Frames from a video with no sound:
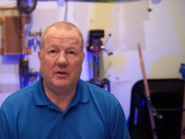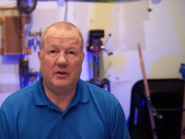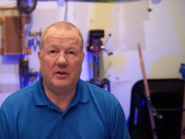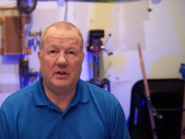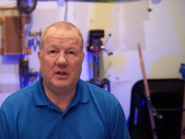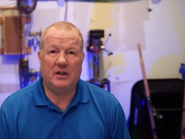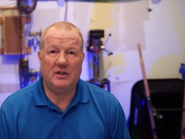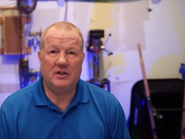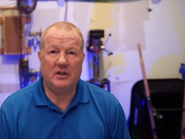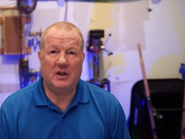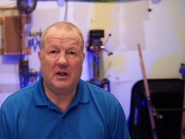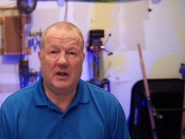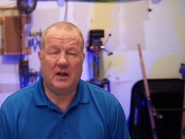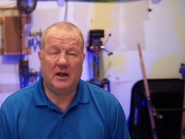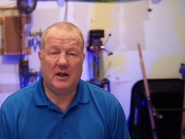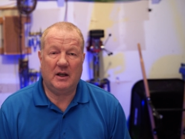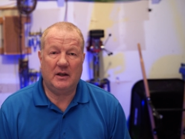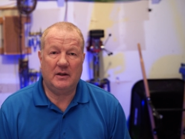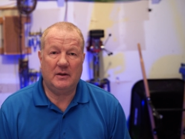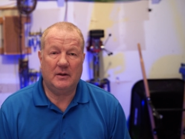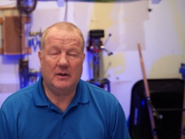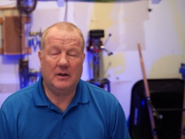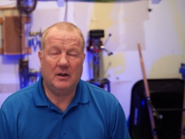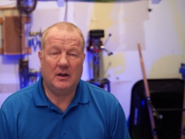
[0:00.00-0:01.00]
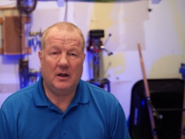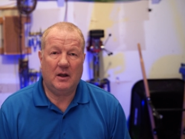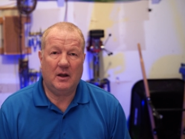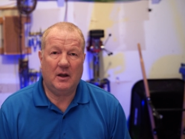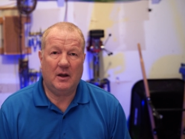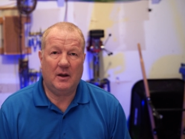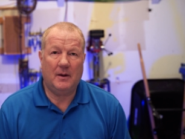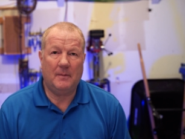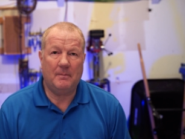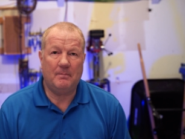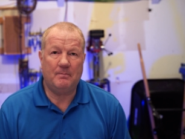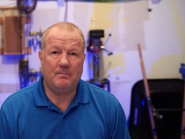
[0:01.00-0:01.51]
DJI
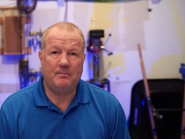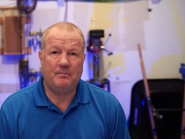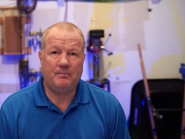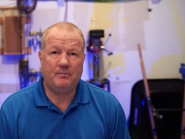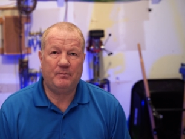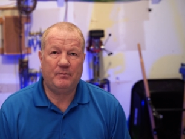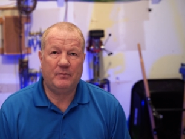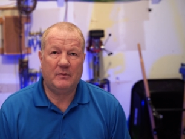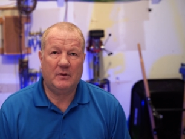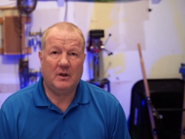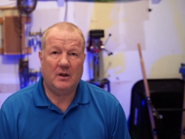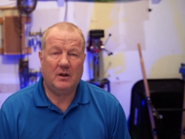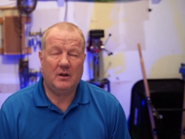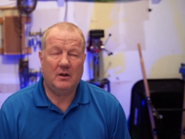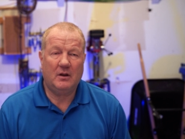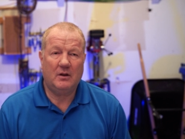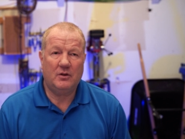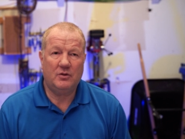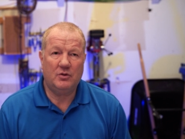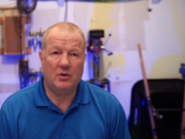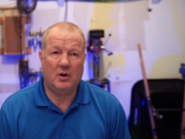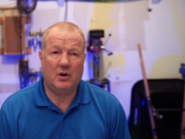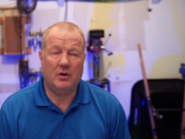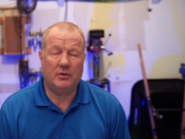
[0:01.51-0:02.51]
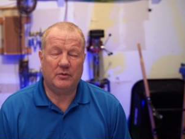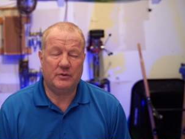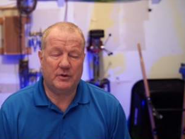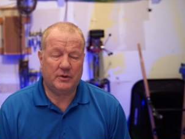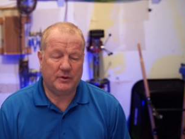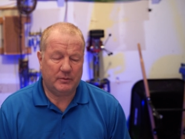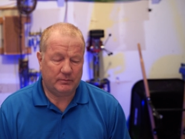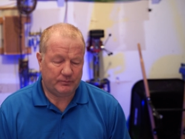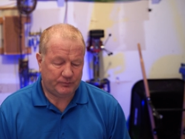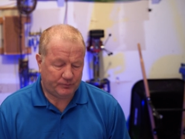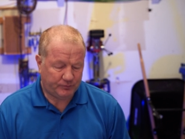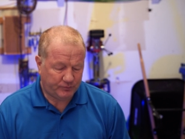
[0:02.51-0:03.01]

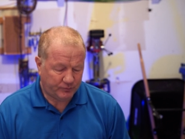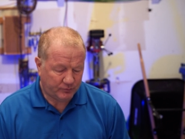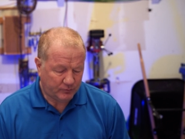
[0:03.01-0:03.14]
drones.